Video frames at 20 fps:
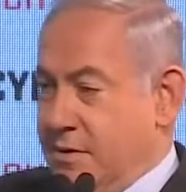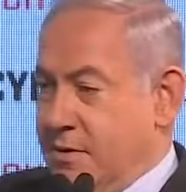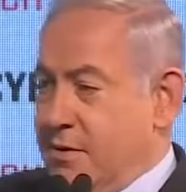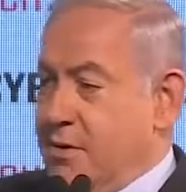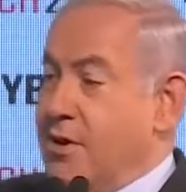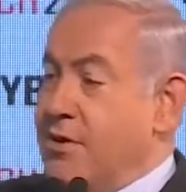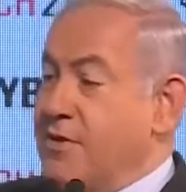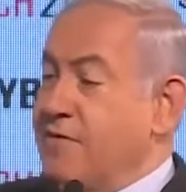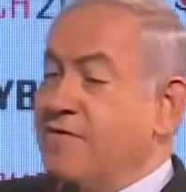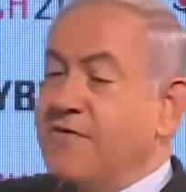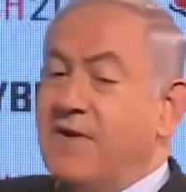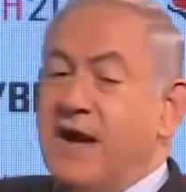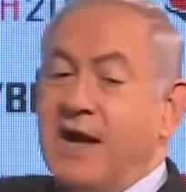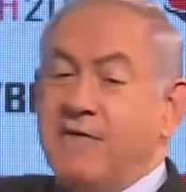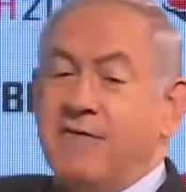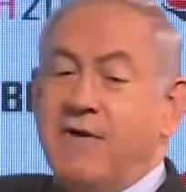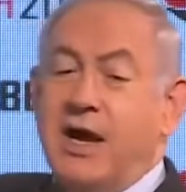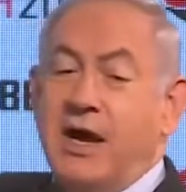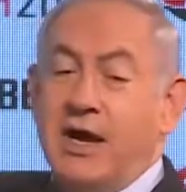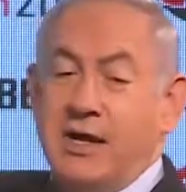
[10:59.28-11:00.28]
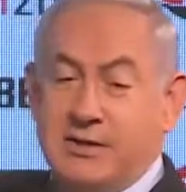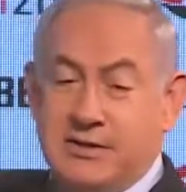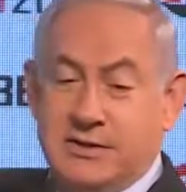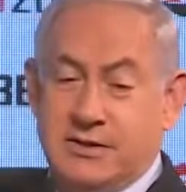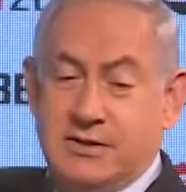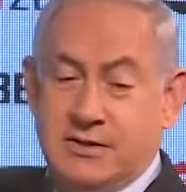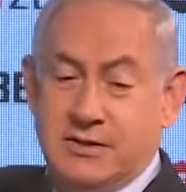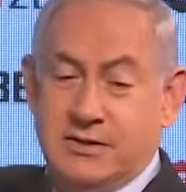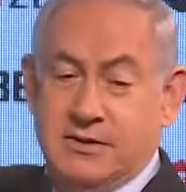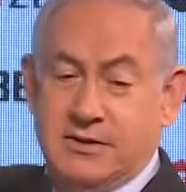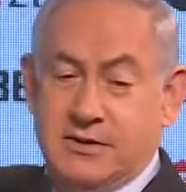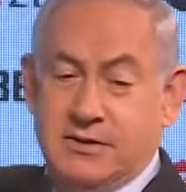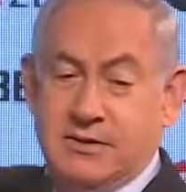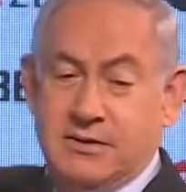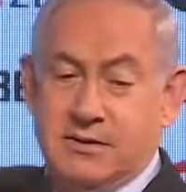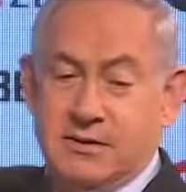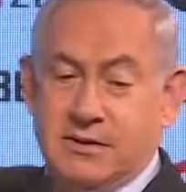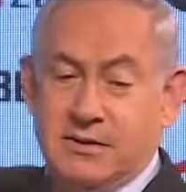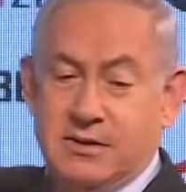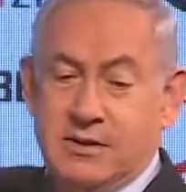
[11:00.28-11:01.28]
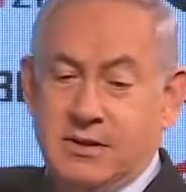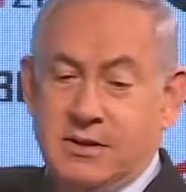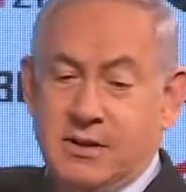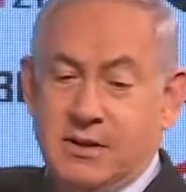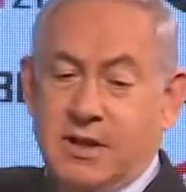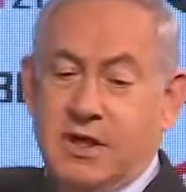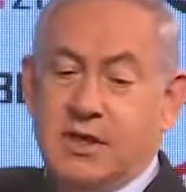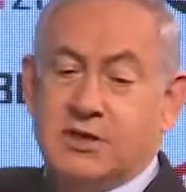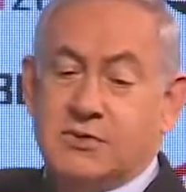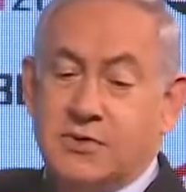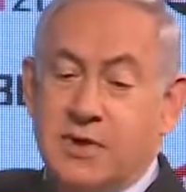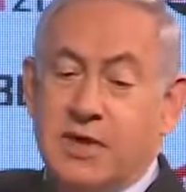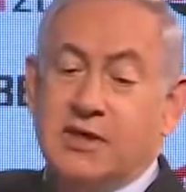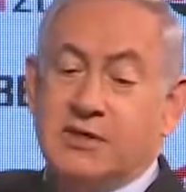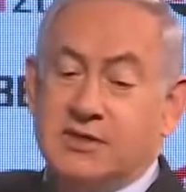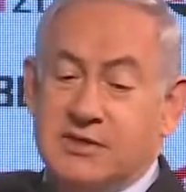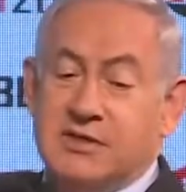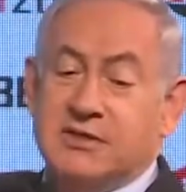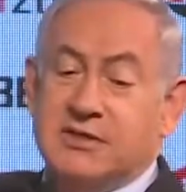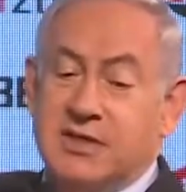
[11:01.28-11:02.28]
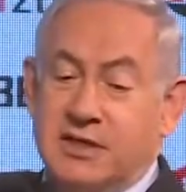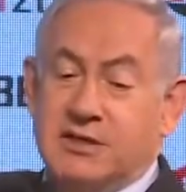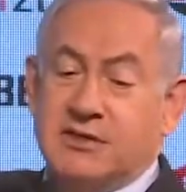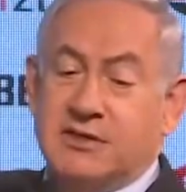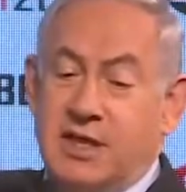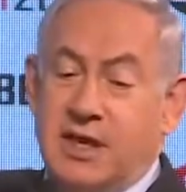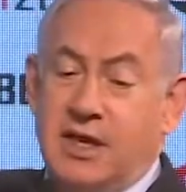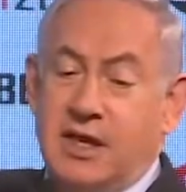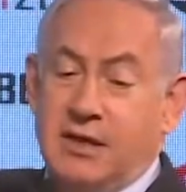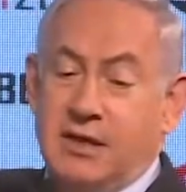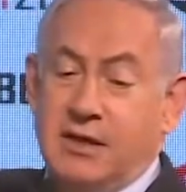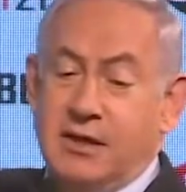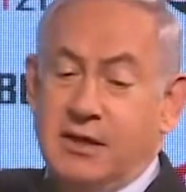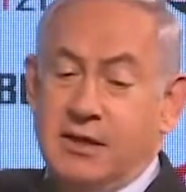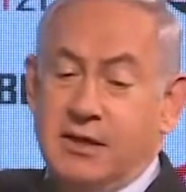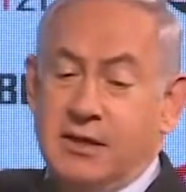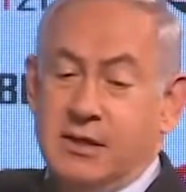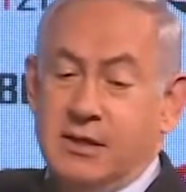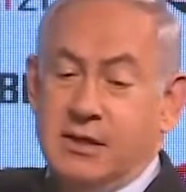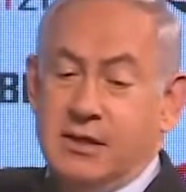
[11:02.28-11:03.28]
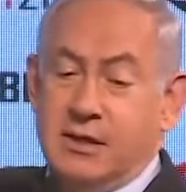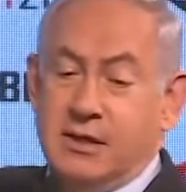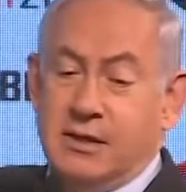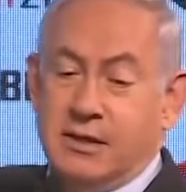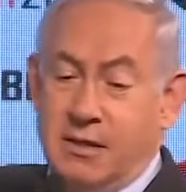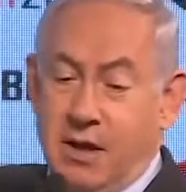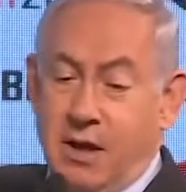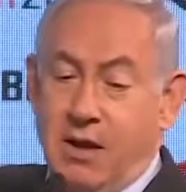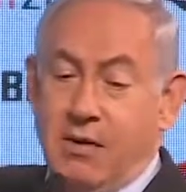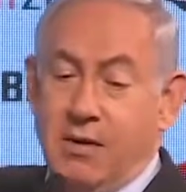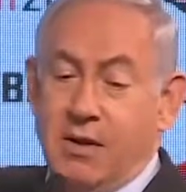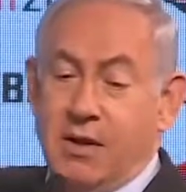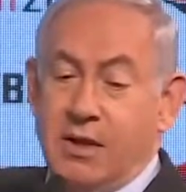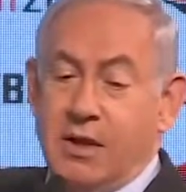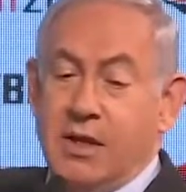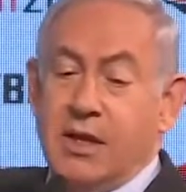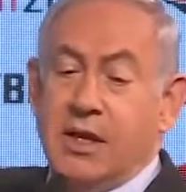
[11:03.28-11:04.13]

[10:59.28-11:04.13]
You know the 5 eyes? Israel is the 6th eye? No,